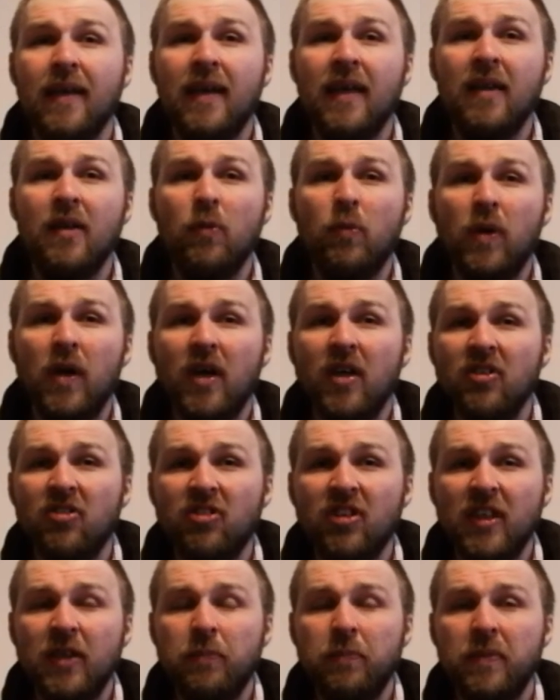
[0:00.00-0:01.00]
in the
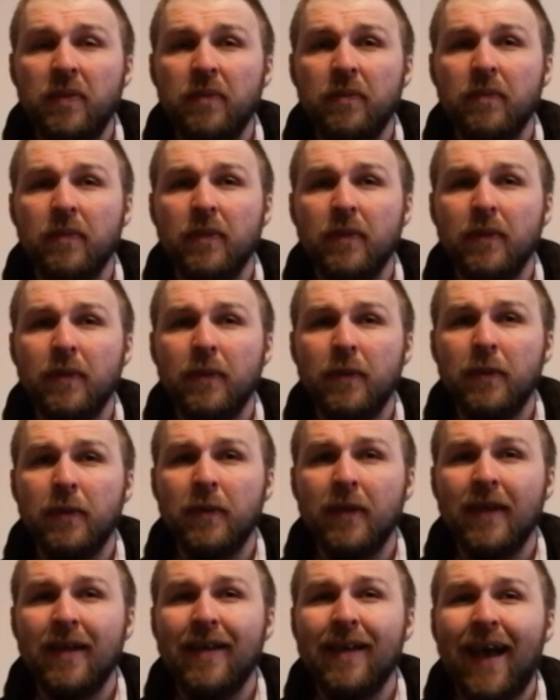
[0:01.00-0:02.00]
worship,
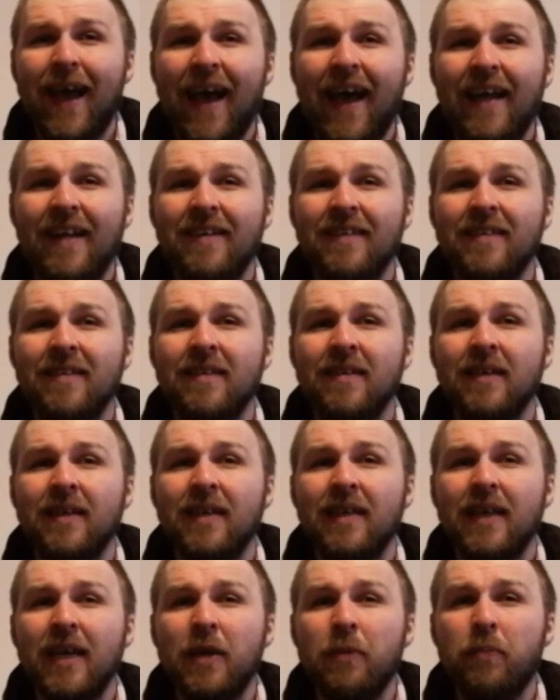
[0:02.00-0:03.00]
and
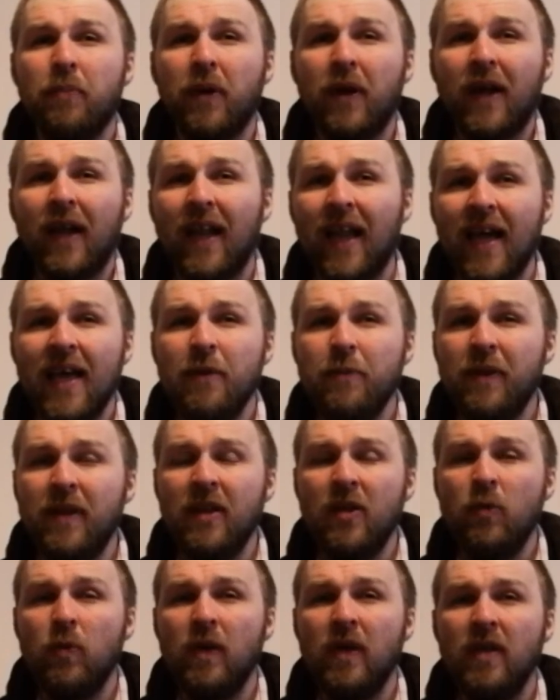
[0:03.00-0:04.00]
in
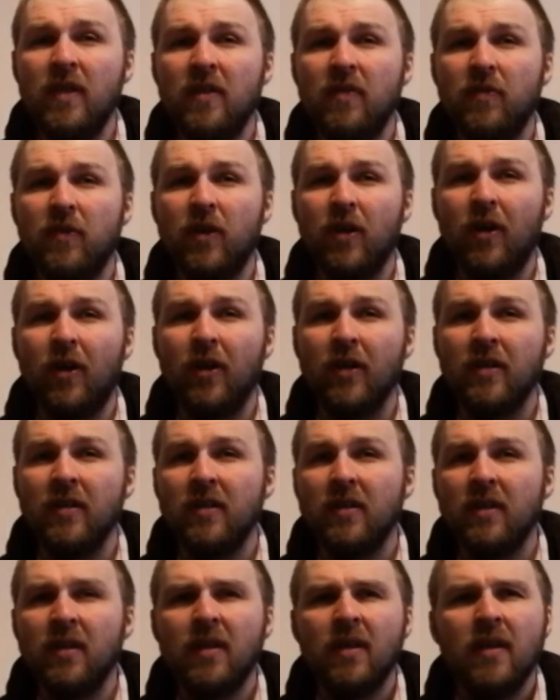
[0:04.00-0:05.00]
proclaiming the word of God.
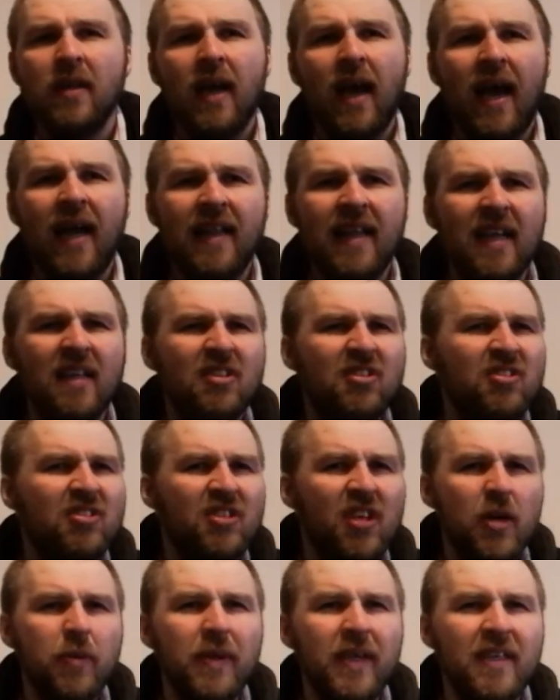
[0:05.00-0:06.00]
And that's
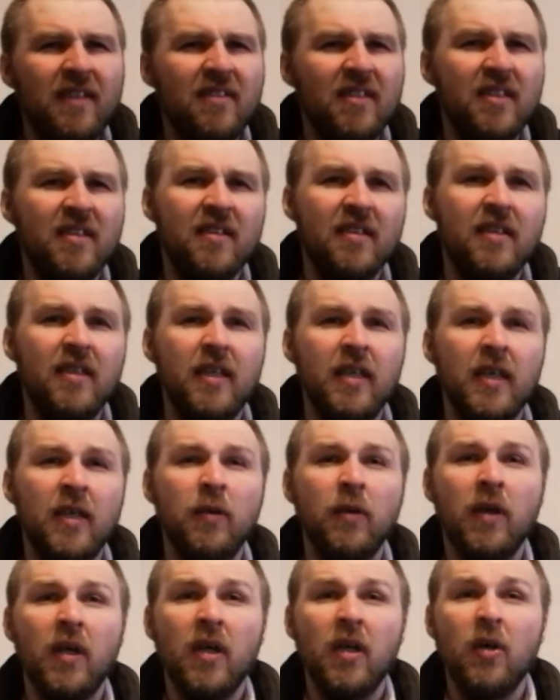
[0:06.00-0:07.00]
so easy to do
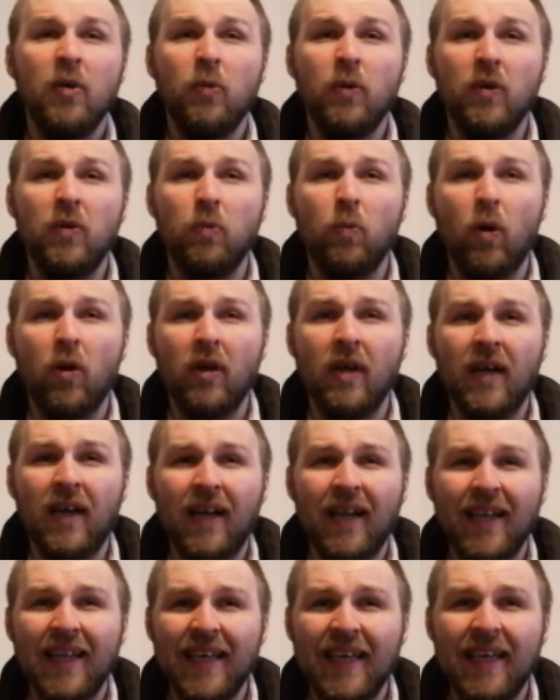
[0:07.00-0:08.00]
with one
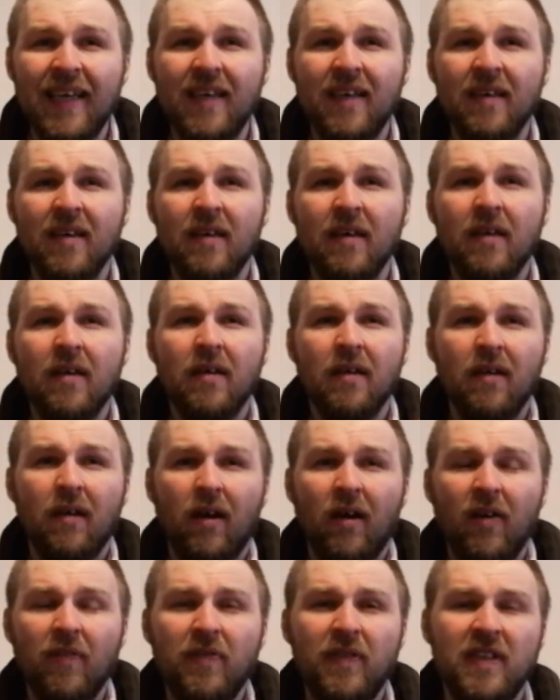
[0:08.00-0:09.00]
click
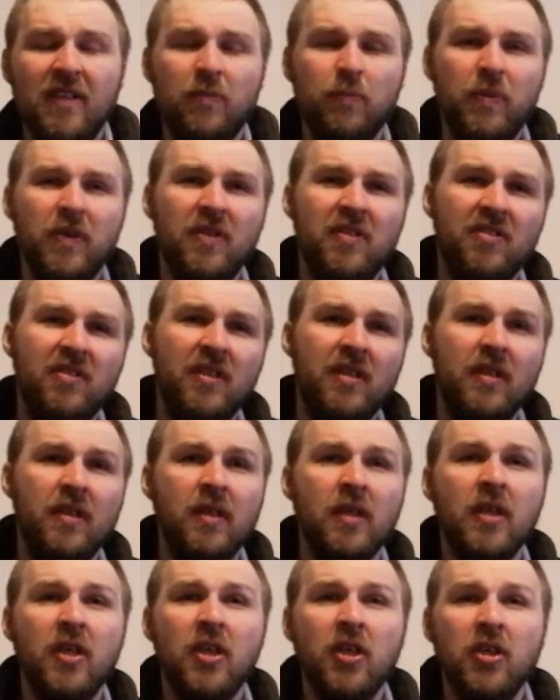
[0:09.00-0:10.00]
of this button.
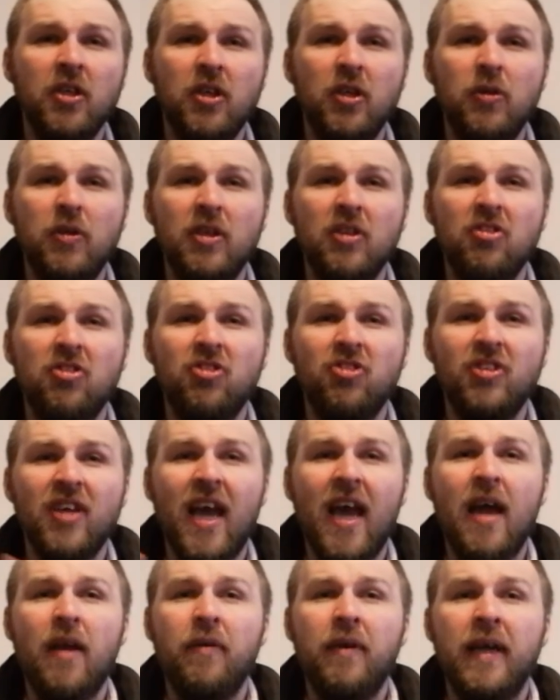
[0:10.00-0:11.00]
You can
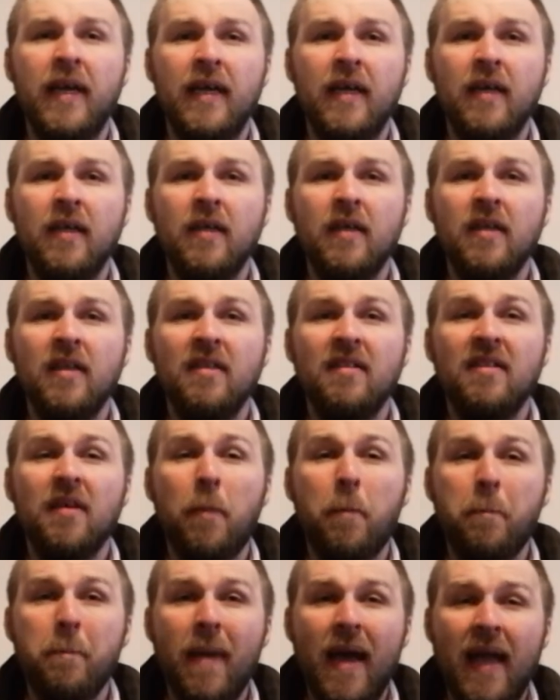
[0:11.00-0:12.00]
share it to
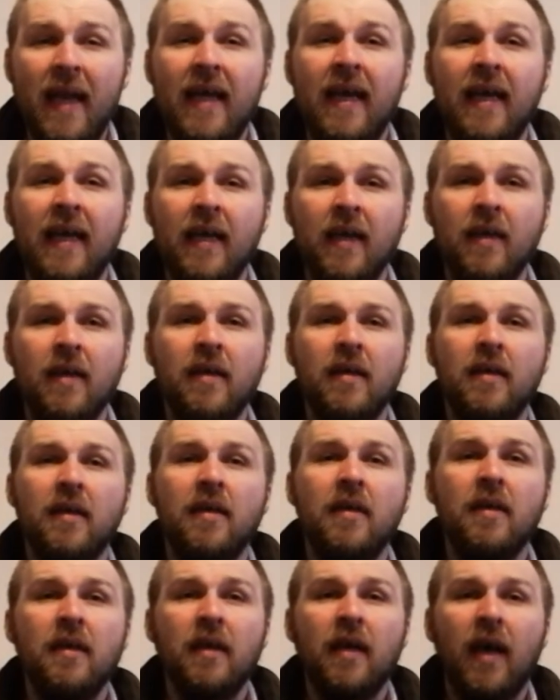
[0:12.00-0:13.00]
many
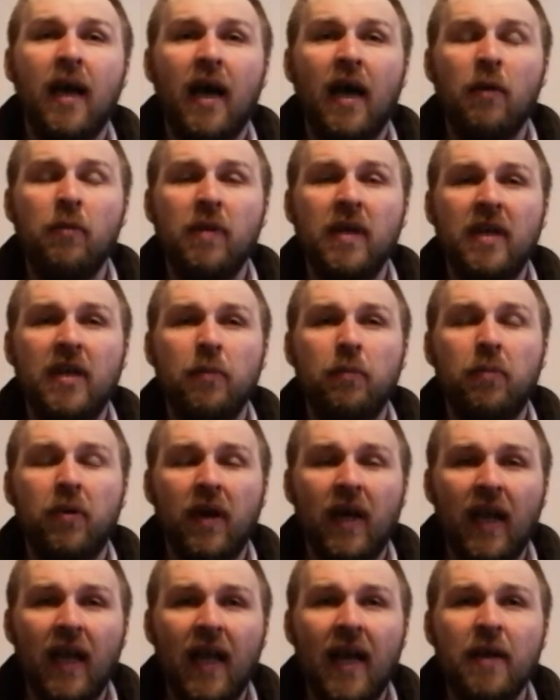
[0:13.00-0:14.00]
and we can
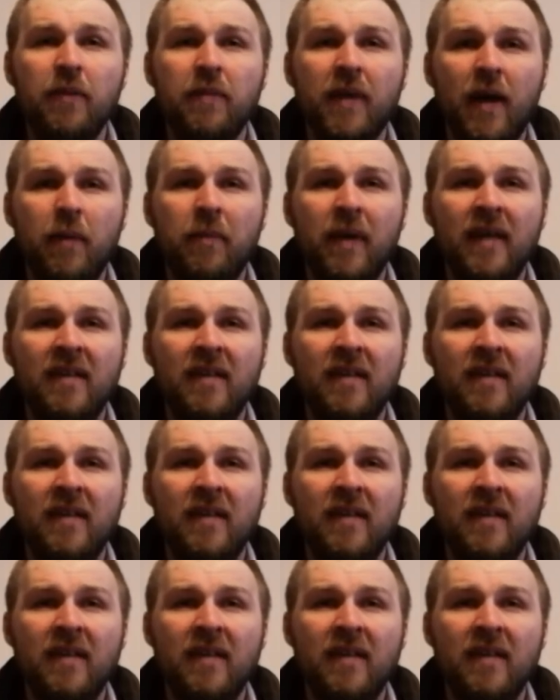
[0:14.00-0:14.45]
proclaim that